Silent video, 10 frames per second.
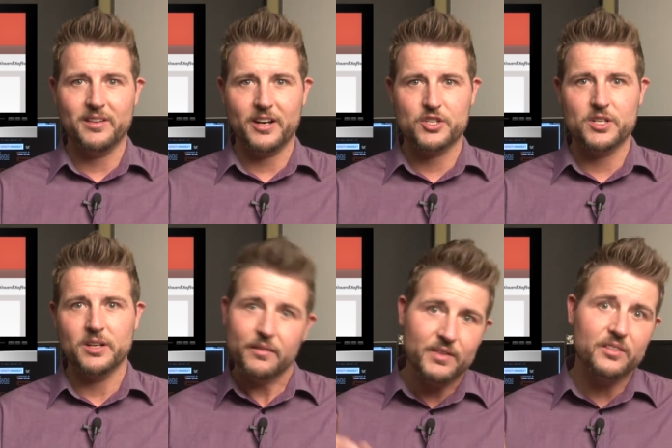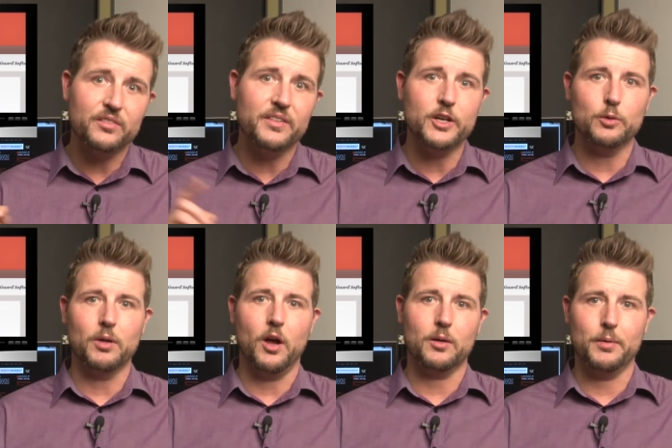section of this video
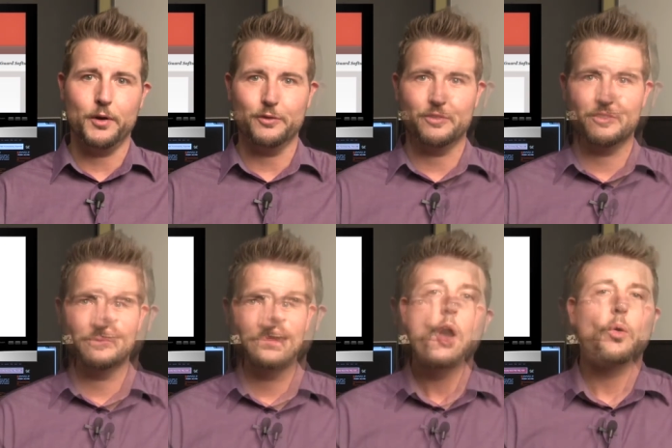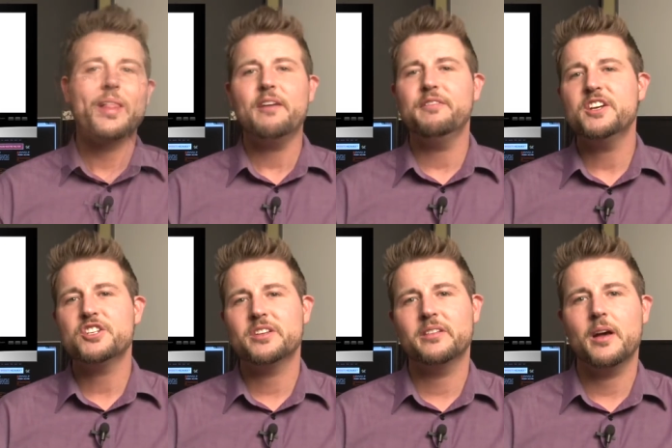blog post. Well, that
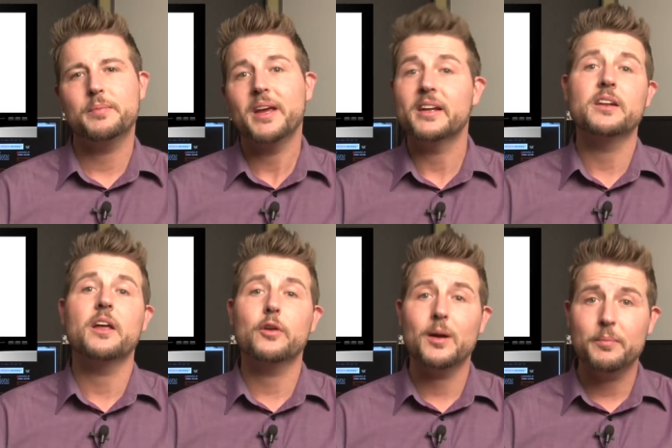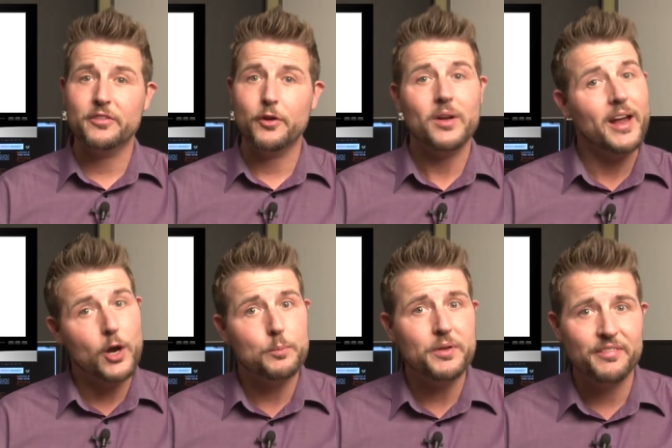finishes up yet another episode. I
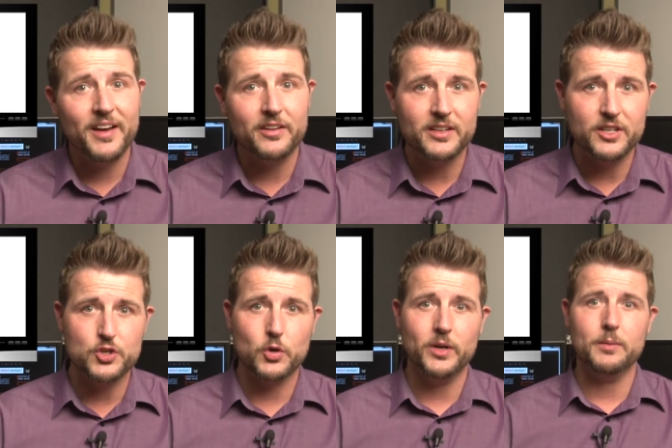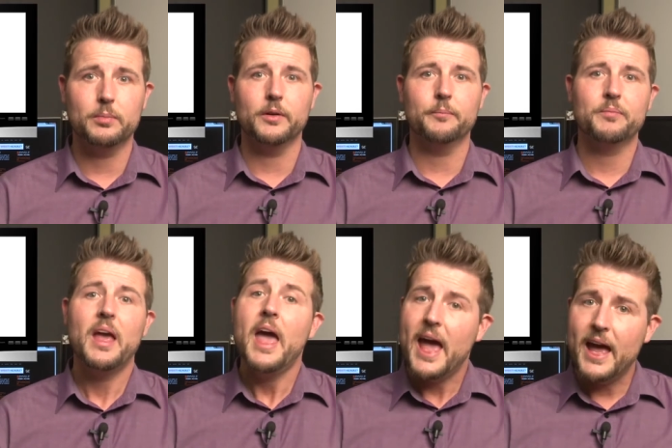hope you found it enjoyable.
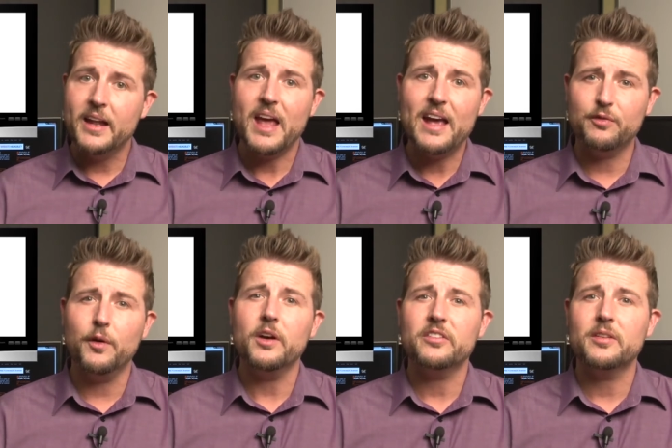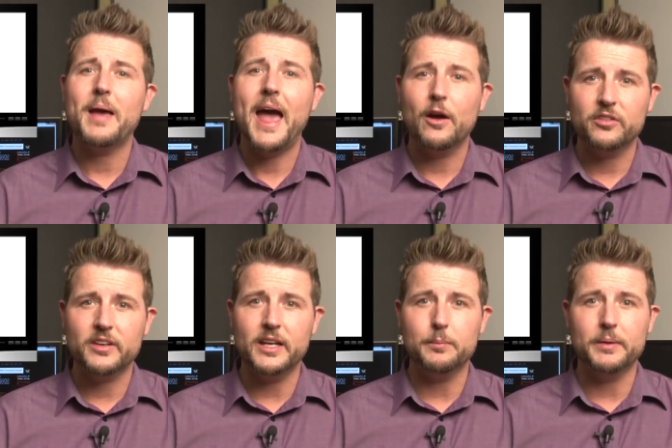And as far as some
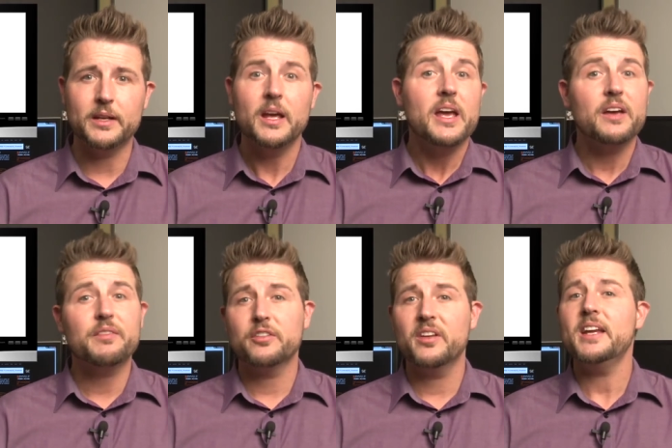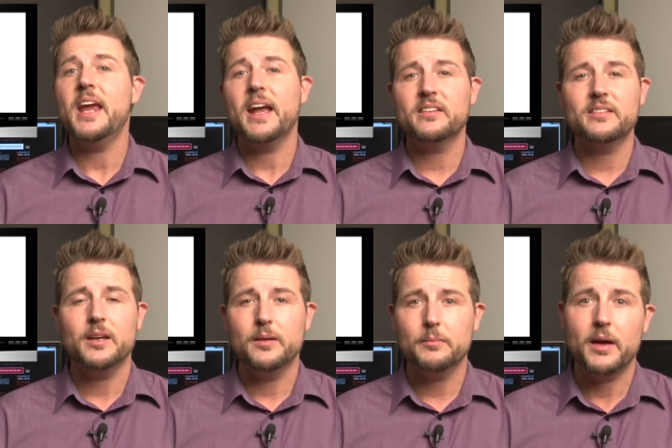housekeeping, if there's any
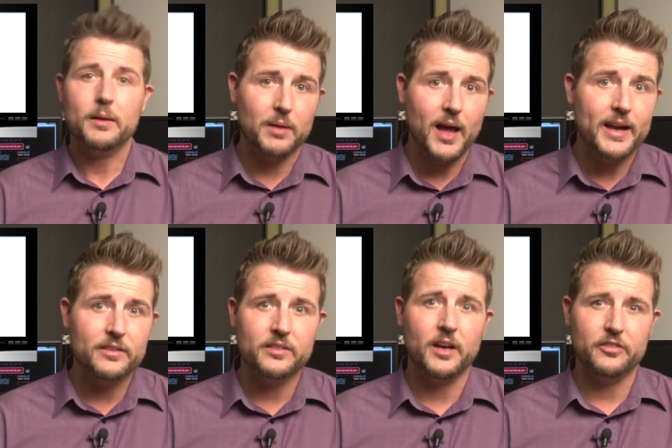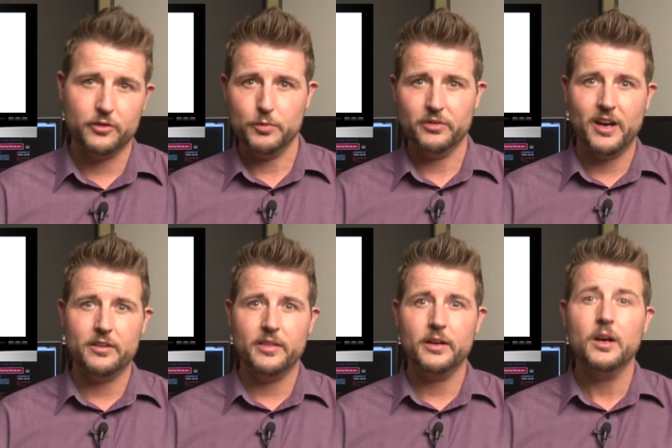XTM Appliance customers
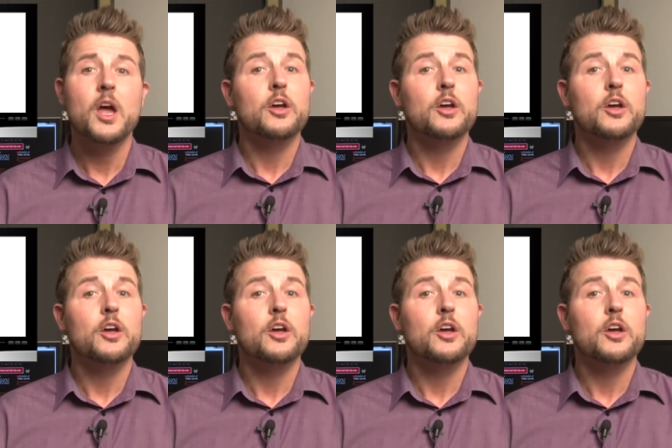out there,